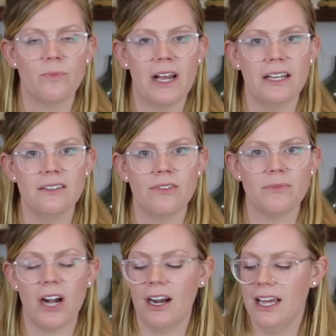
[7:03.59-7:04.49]
brand
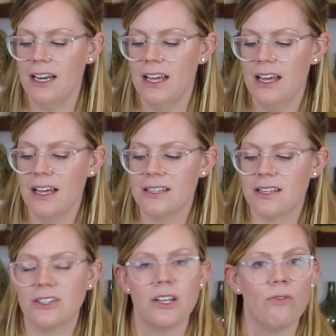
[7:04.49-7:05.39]
from Target. It's
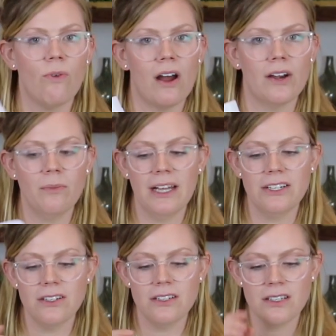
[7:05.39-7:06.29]
their self-watering
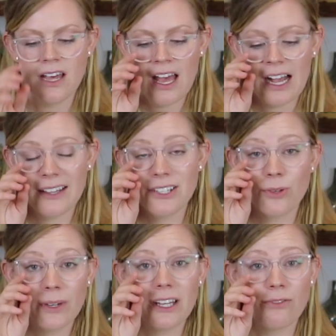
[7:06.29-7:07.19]
planters, and these
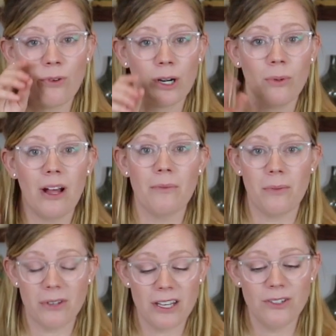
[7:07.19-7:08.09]
are really affordable. I
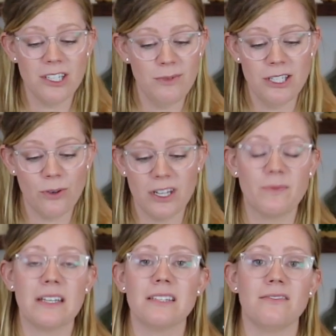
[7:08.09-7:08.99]
remember they used to be so
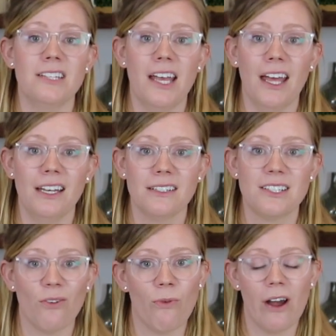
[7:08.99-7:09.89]
expensive to get
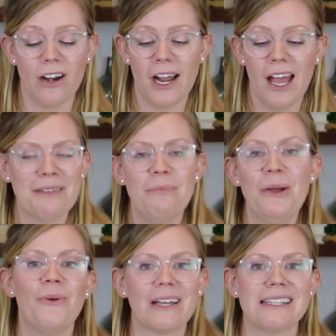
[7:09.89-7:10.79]
self-watering. The
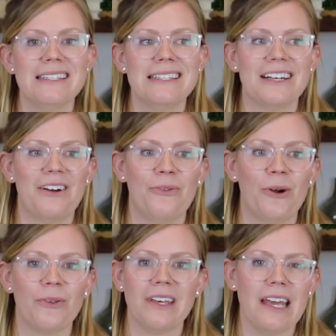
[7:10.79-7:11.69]
big ones
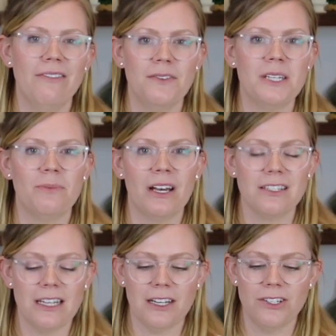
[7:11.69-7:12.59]
were only like 15
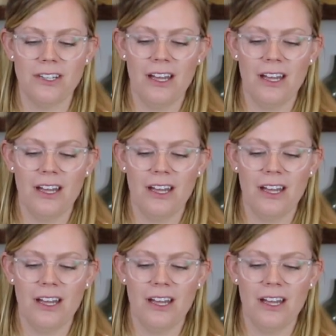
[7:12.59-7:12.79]
bucks each,